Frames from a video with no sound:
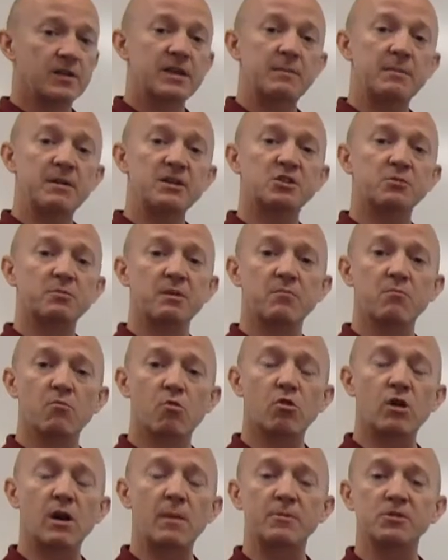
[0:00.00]
That means there'll be
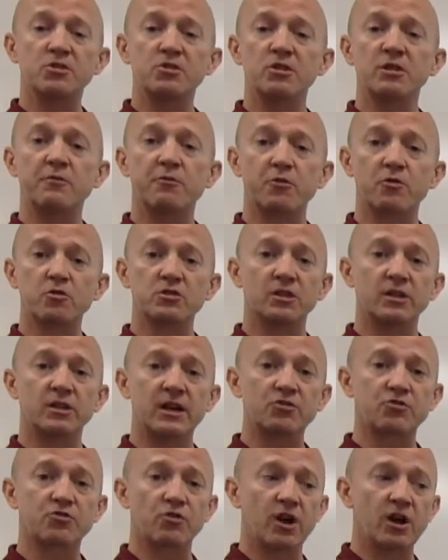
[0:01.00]
more opportunity for those
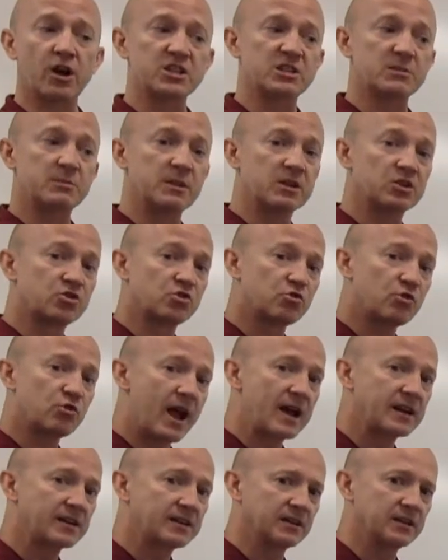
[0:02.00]
electrons to be
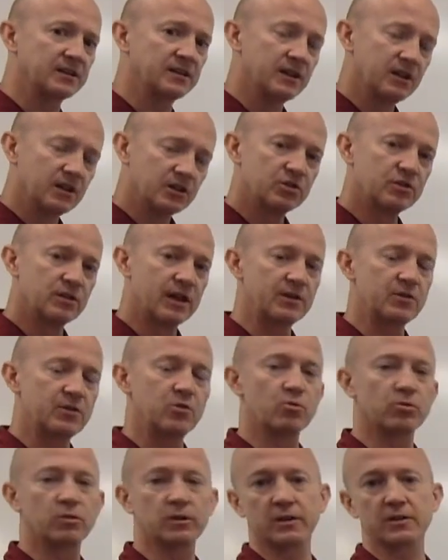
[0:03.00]
attracted to that
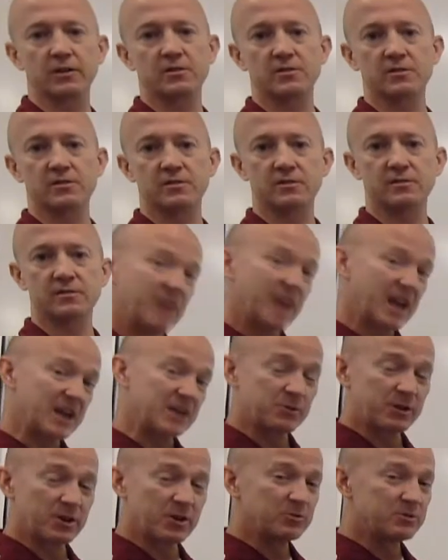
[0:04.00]
nucleus.
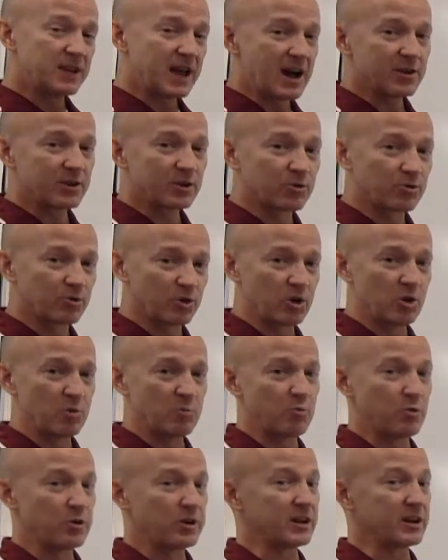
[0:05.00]
As we go down a
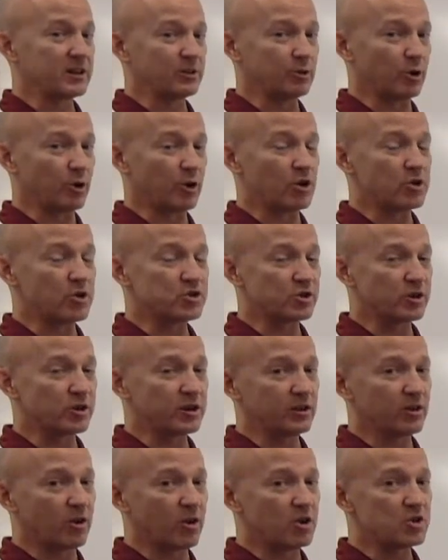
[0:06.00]
group, we get larger
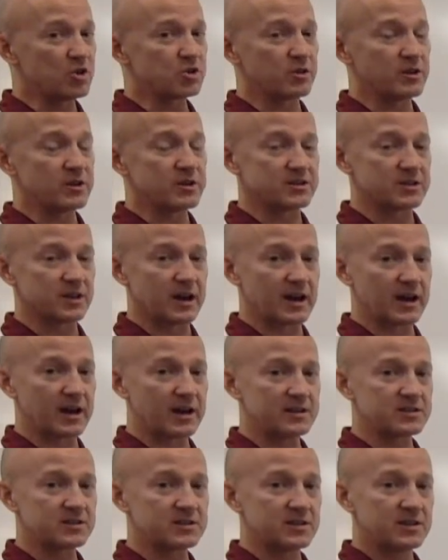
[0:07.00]
and larger in
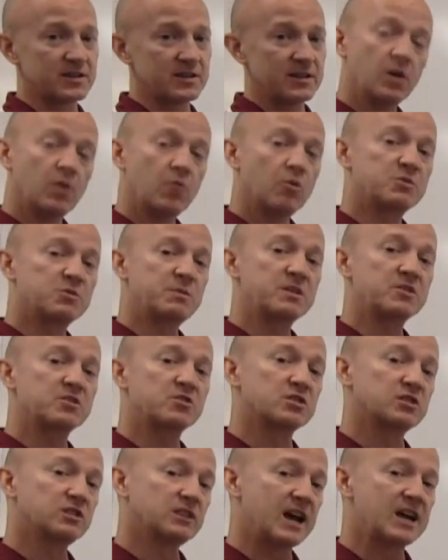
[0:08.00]
size, which means
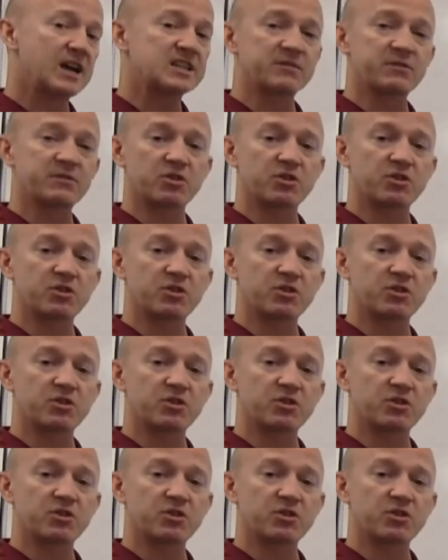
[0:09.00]
there's less of an